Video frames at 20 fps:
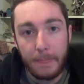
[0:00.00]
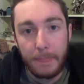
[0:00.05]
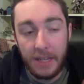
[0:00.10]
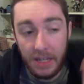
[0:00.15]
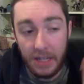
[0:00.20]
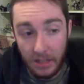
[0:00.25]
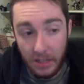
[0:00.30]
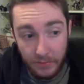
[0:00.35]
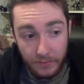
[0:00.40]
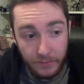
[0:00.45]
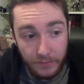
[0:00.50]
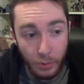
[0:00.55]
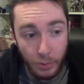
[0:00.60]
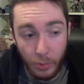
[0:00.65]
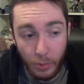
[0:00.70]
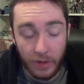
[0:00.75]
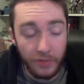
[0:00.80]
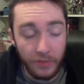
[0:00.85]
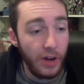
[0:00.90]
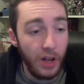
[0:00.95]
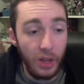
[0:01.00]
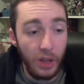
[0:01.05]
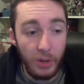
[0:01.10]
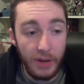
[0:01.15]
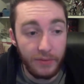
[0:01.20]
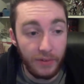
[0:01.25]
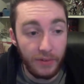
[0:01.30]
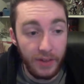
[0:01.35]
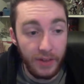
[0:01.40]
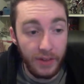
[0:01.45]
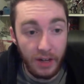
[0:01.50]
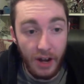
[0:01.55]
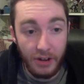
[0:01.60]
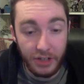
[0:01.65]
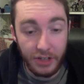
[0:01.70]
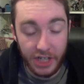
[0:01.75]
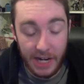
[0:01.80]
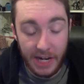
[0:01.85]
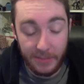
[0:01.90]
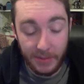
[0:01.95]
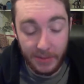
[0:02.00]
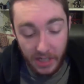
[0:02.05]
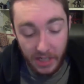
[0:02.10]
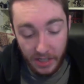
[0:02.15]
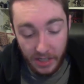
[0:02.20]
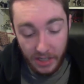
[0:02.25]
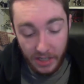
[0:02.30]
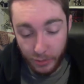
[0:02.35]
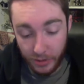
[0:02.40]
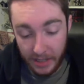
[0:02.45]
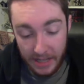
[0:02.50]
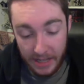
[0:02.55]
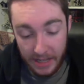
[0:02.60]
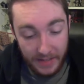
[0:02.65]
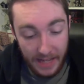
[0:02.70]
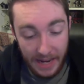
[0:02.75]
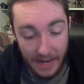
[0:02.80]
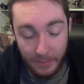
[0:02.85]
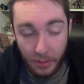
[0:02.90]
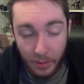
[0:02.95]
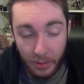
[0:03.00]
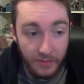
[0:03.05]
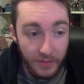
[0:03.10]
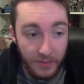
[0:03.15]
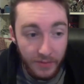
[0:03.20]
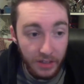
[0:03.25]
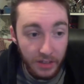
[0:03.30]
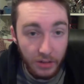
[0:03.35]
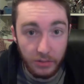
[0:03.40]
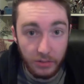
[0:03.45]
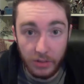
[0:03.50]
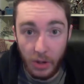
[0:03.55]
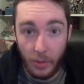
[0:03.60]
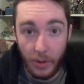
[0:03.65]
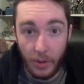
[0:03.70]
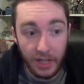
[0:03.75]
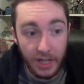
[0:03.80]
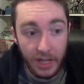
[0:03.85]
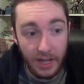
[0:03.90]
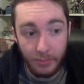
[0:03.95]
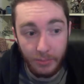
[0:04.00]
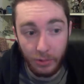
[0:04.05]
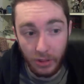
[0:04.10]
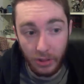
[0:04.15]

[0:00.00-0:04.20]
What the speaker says: If you want to follow everything College Gamer does, we're going to have gameplay videos going up.